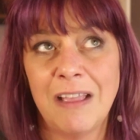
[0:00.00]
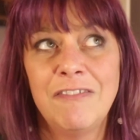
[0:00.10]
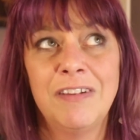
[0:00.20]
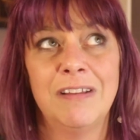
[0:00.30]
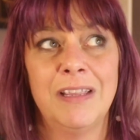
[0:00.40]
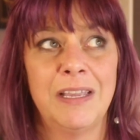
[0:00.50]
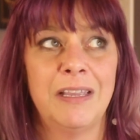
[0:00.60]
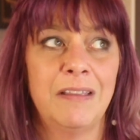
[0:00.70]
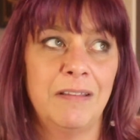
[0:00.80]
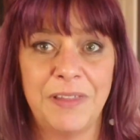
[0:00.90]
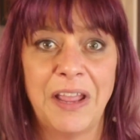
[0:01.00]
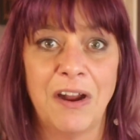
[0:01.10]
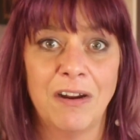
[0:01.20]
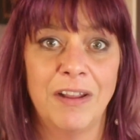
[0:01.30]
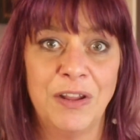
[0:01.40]
definitely
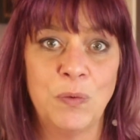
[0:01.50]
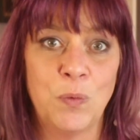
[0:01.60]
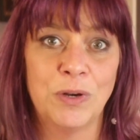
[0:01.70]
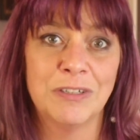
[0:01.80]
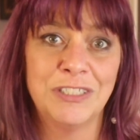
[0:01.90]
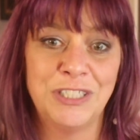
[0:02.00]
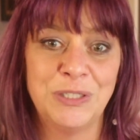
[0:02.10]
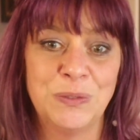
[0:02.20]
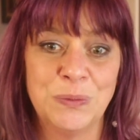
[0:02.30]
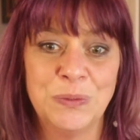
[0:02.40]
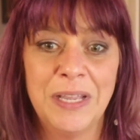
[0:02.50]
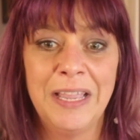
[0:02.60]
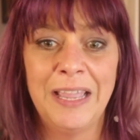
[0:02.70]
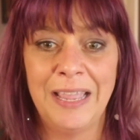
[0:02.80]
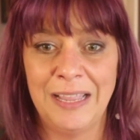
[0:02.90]
there in order to
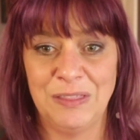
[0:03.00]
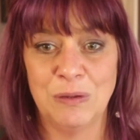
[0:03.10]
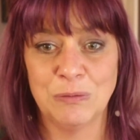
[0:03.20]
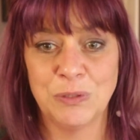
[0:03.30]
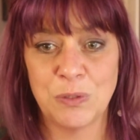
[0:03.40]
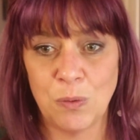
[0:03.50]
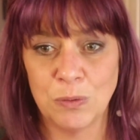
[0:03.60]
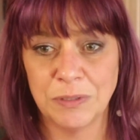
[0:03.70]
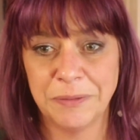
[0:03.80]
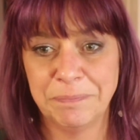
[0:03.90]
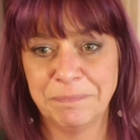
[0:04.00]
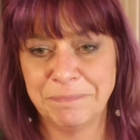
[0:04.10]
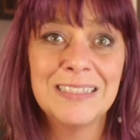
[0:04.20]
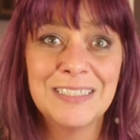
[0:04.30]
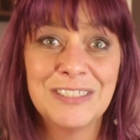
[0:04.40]
hit those goals.
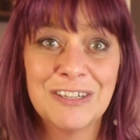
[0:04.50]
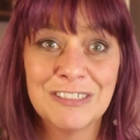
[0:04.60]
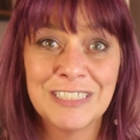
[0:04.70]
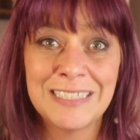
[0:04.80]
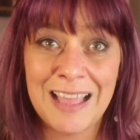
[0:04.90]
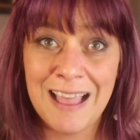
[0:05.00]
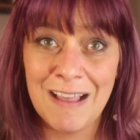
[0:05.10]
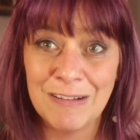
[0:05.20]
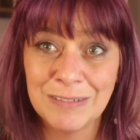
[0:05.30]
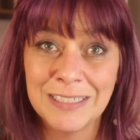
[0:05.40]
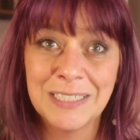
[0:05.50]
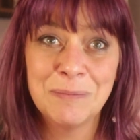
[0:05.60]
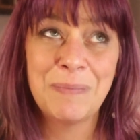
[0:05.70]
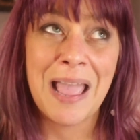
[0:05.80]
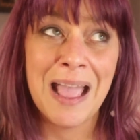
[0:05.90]
As it turns out, this
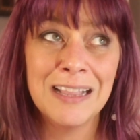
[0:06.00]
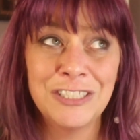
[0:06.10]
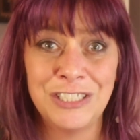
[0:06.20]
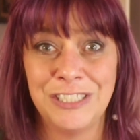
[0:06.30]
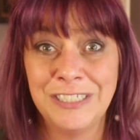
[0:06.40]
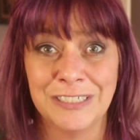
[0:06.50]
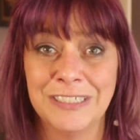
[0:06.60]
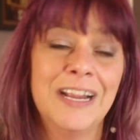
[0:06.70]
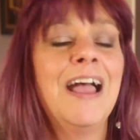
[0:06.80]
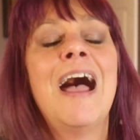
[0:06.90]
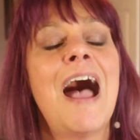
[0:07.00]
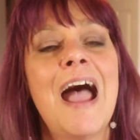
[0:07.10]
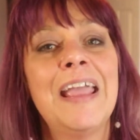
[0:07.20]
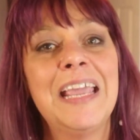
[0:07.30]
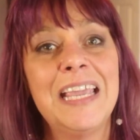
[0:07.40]
past year,
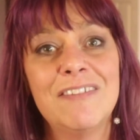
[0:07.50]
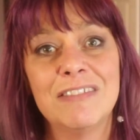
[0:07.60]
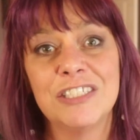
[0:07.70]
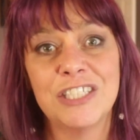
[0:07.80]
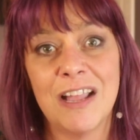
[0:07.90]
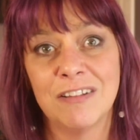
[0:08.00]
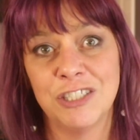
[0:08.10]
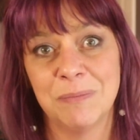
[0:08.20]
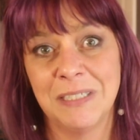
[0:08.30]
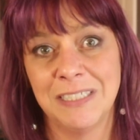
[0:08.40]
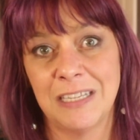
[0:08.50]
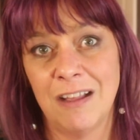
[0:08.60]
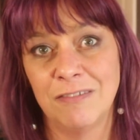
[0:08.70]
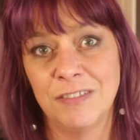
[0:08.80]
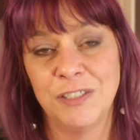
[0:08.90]
I even challenged
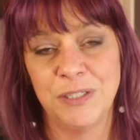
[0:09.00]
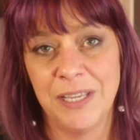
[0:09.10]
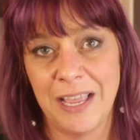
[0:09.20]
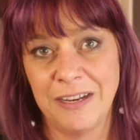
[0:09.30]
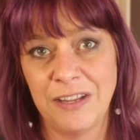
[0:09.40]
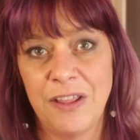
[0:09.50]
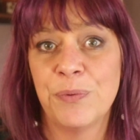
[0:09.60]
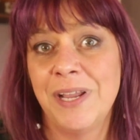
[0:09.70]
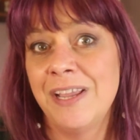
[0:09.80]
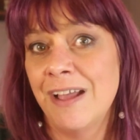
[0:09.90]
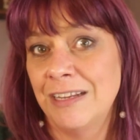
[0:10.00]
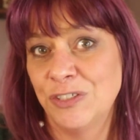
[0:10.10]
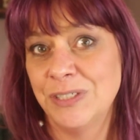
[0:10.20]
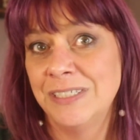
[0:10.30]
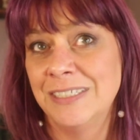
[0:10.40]
myself get three
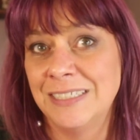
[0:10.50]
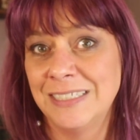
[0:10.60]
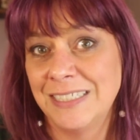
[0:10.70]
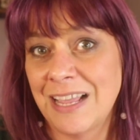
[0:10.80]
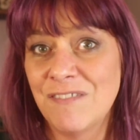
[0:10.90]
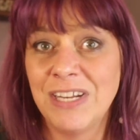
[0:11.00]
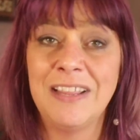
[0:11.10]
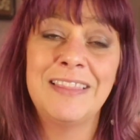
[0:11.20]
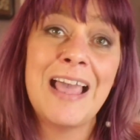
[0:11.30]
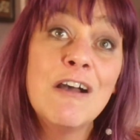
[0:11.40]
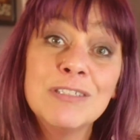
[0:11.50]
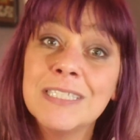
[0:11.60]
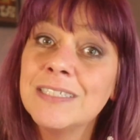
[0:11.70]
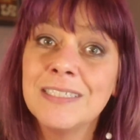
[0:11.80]
hundred seventy thousand